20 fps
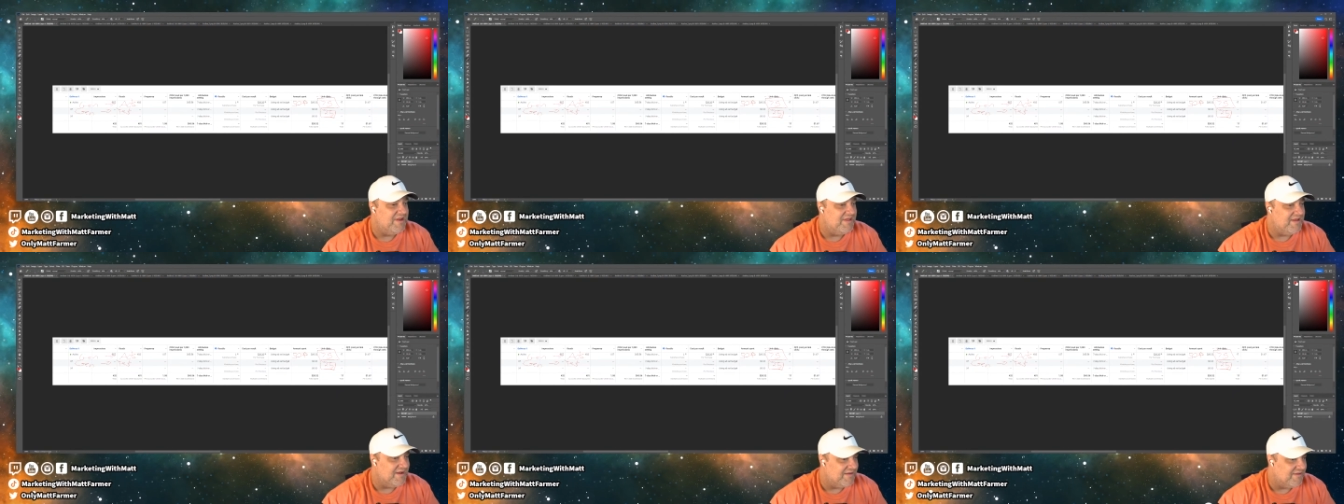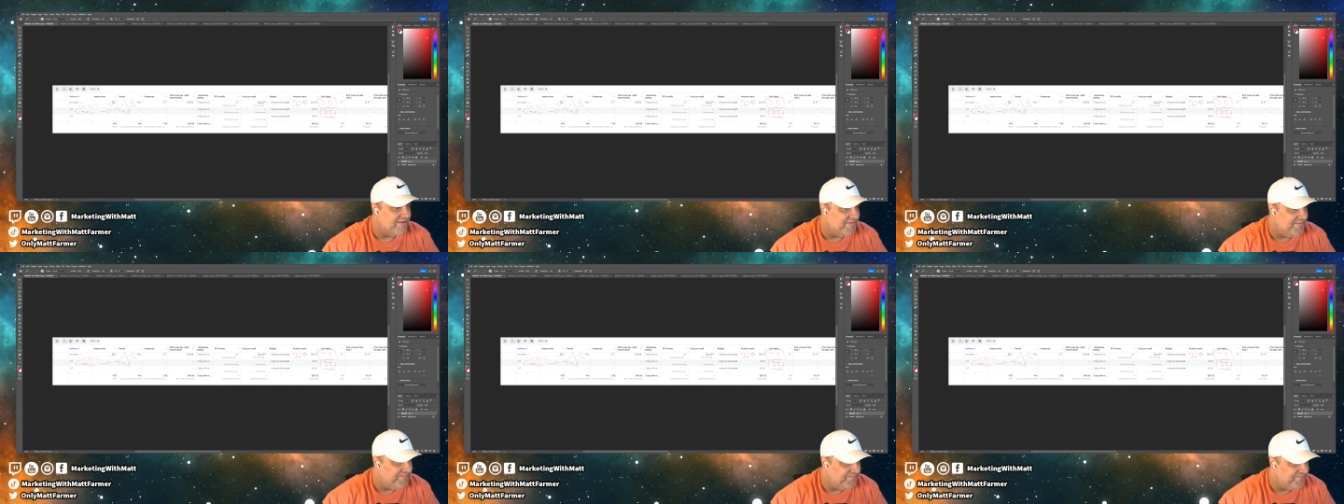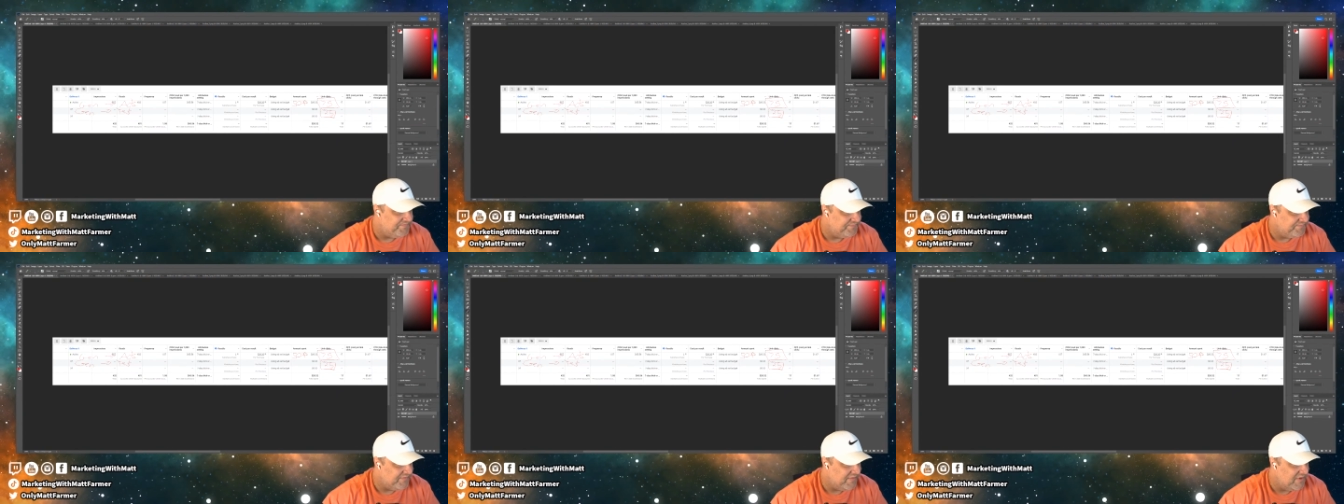So
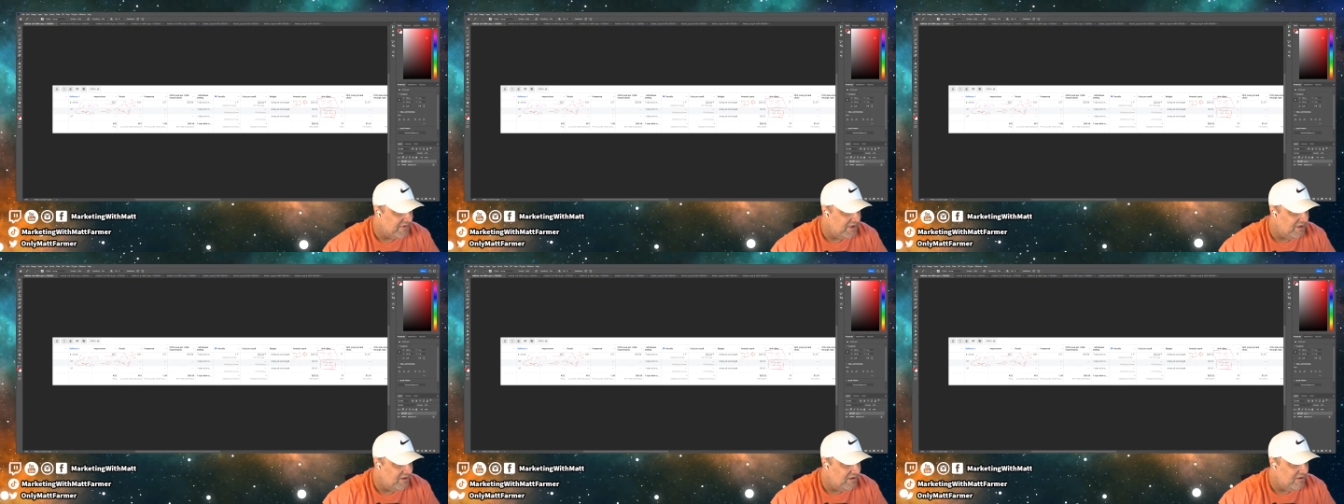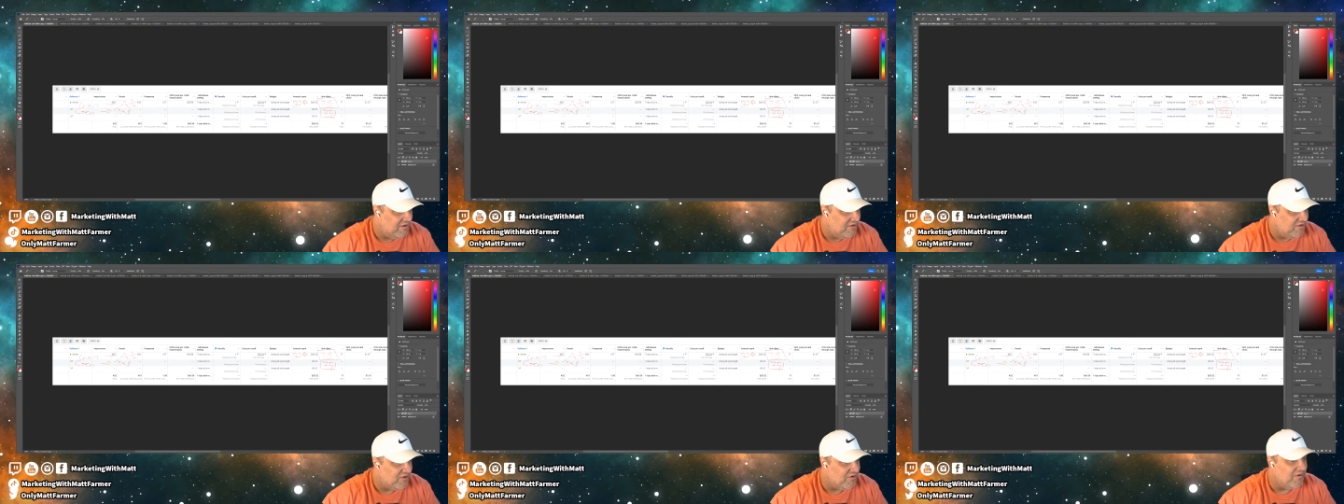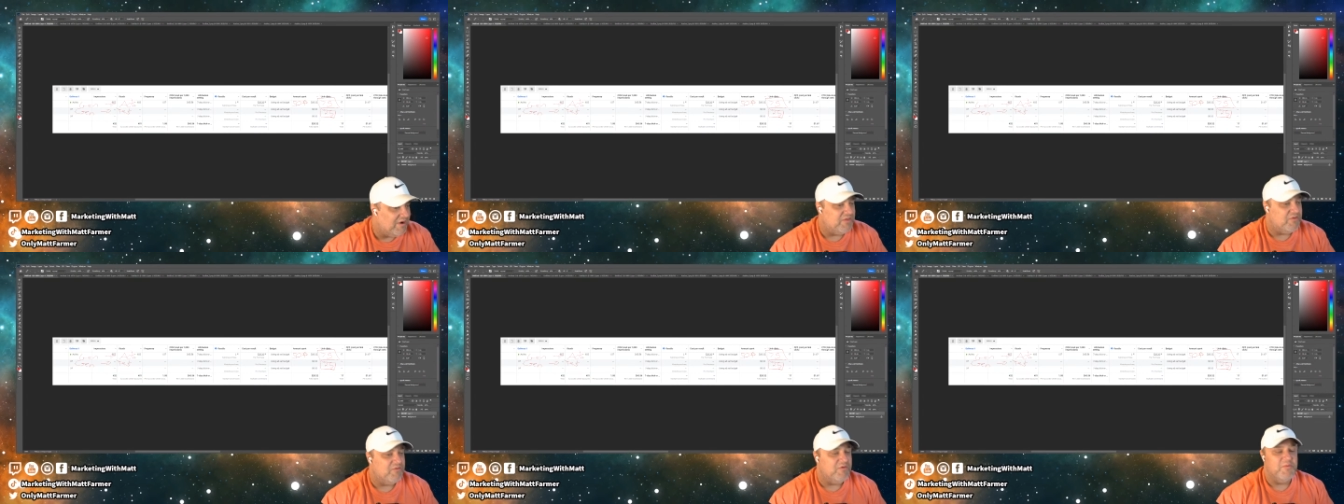we're
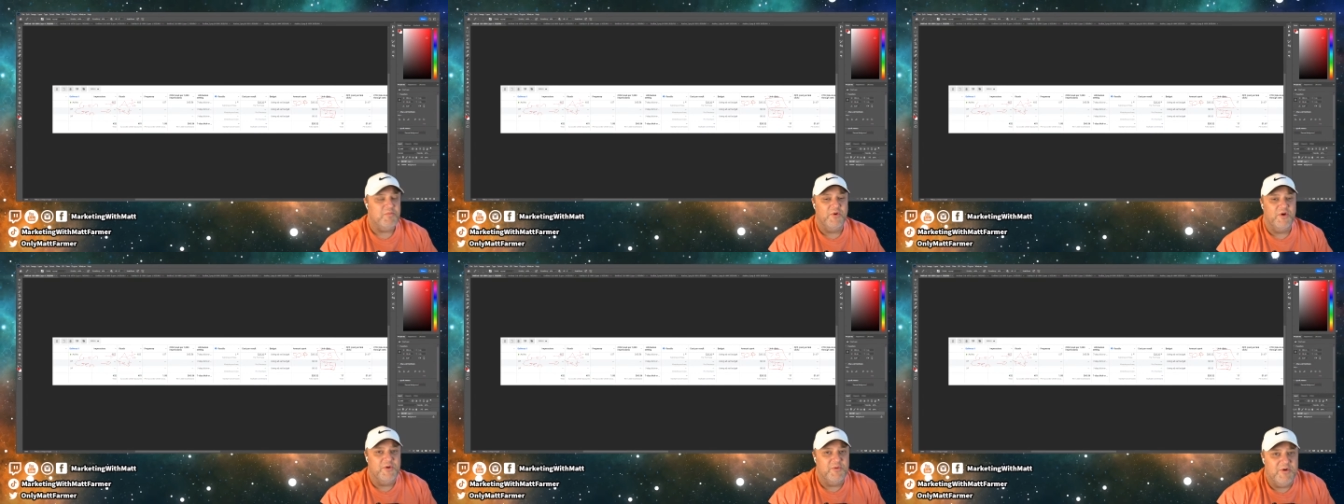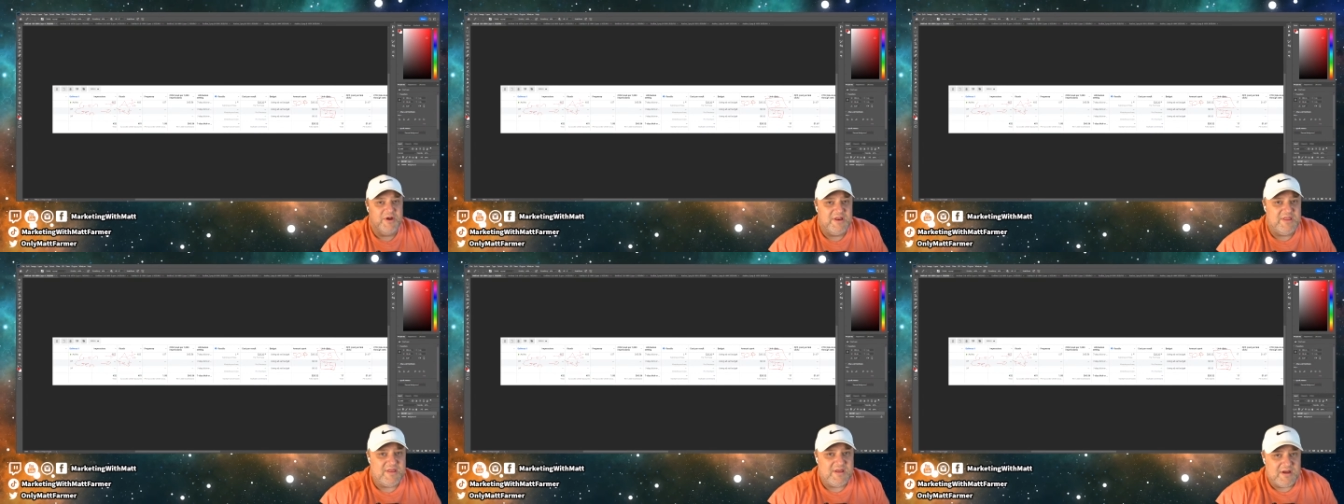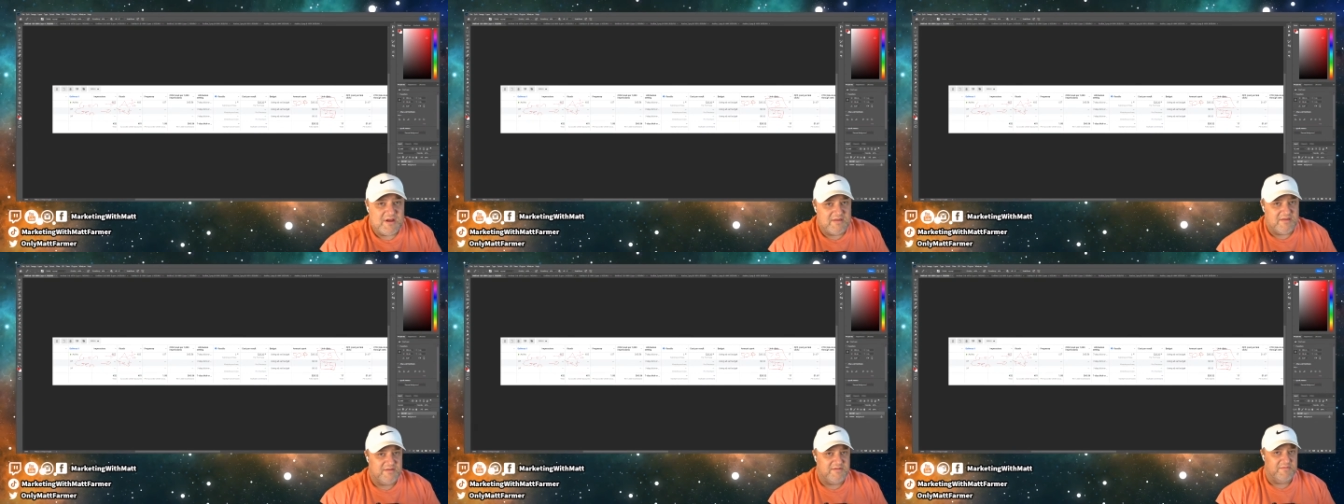at
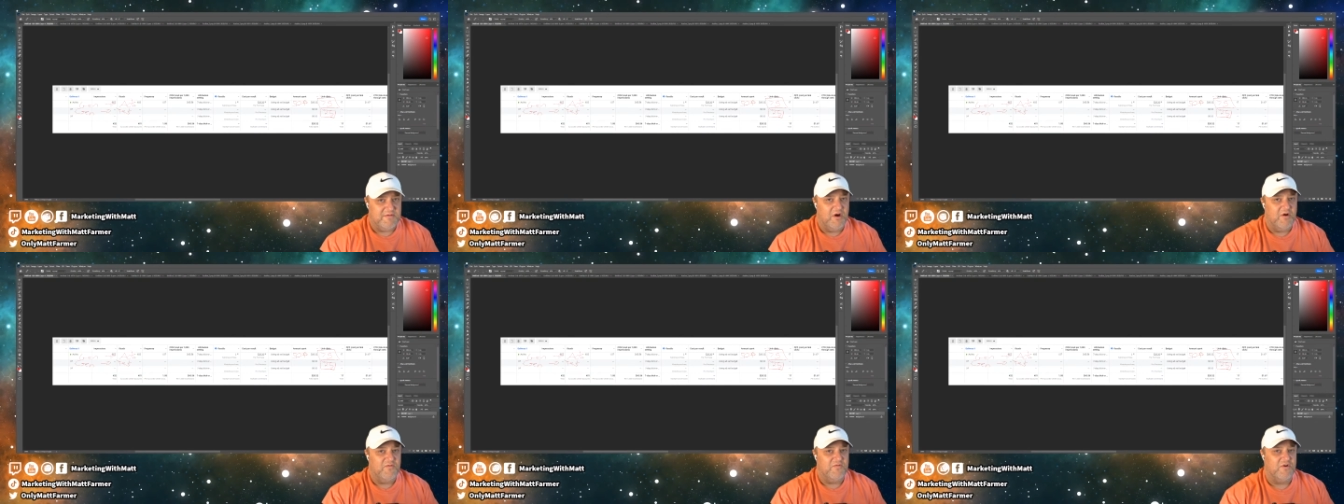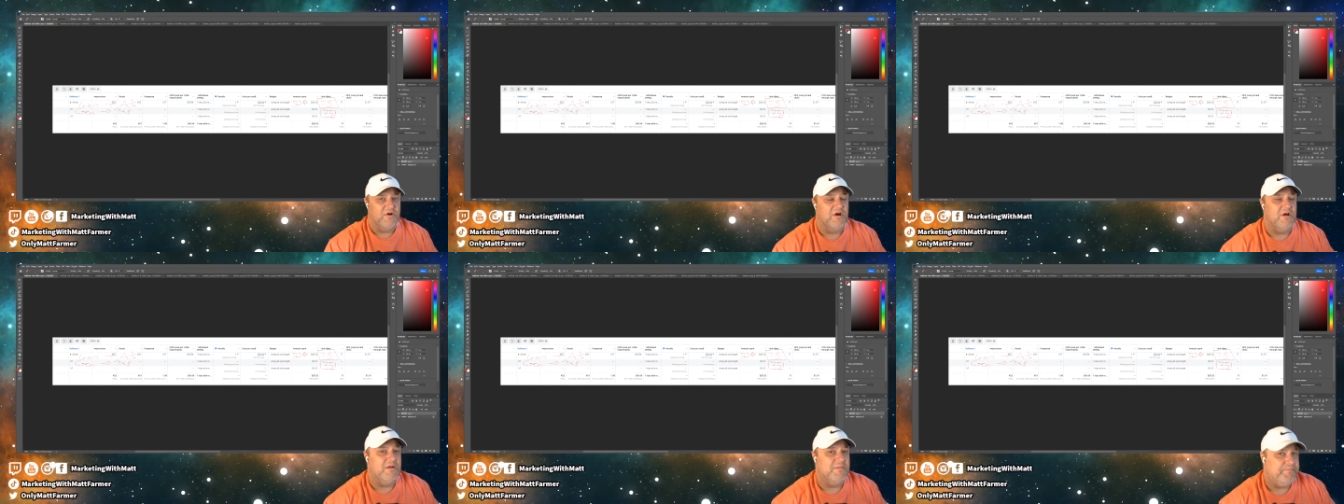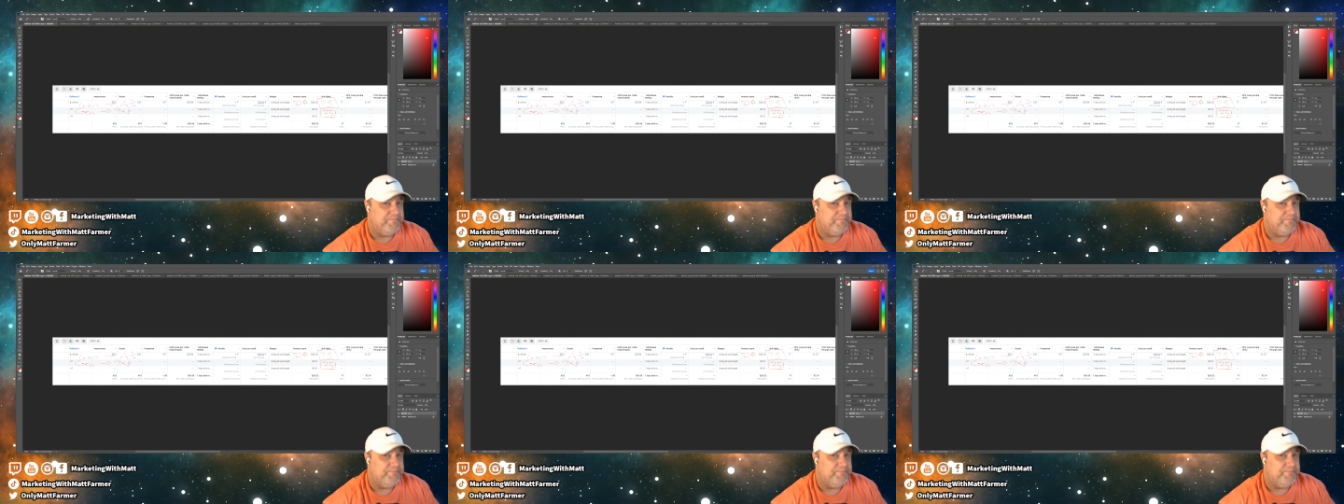3.16 overall.